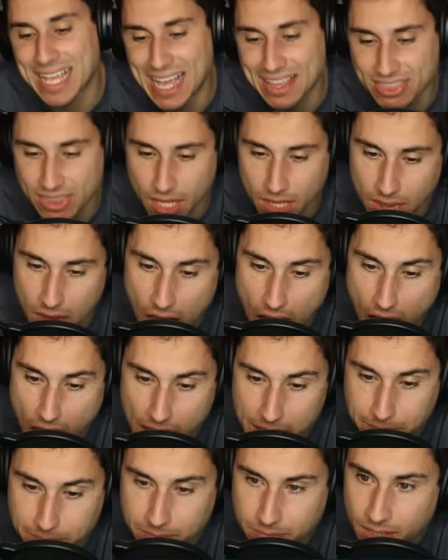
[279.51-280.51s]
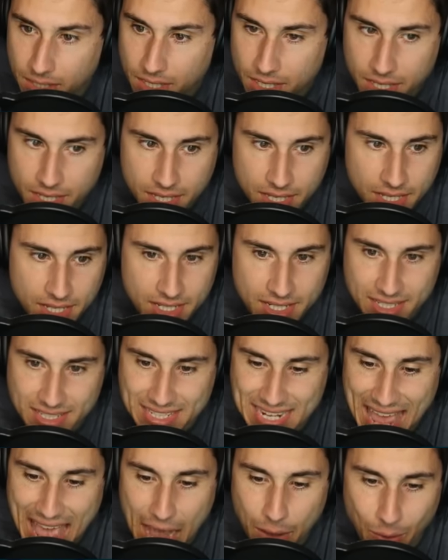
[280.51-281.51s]
get the lime.
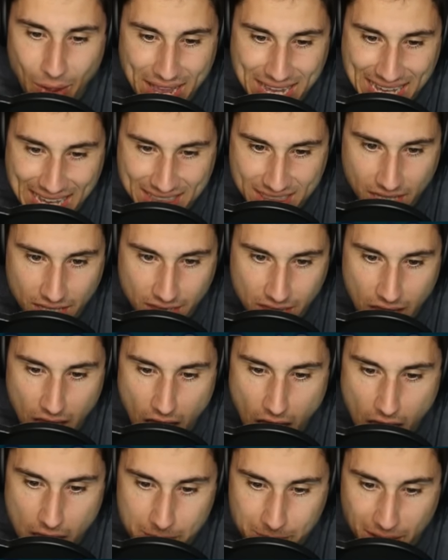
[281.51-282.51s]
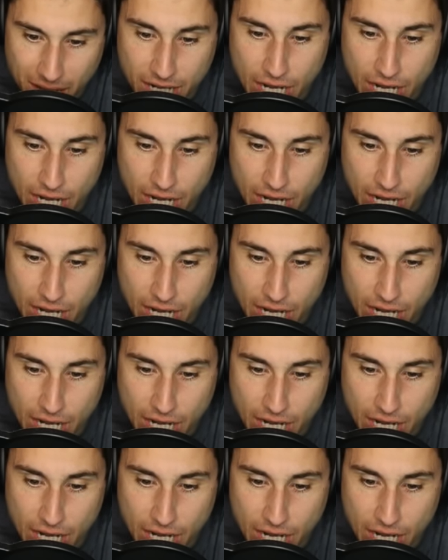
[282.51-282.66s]
Now I get the lime.